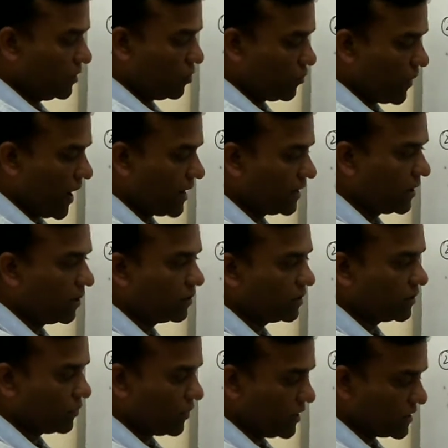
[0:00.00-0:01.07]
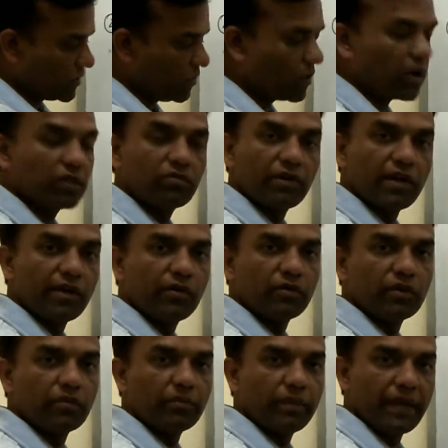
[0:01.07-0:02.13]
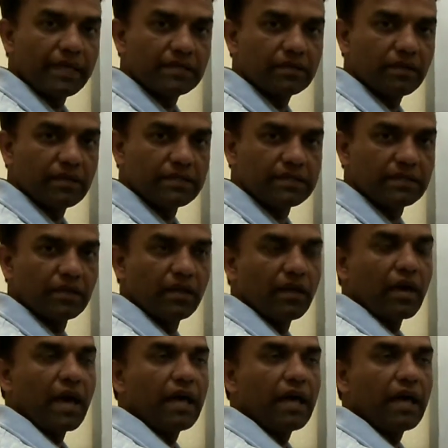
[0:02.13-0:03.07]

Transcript: you find out first you convert it into the mixers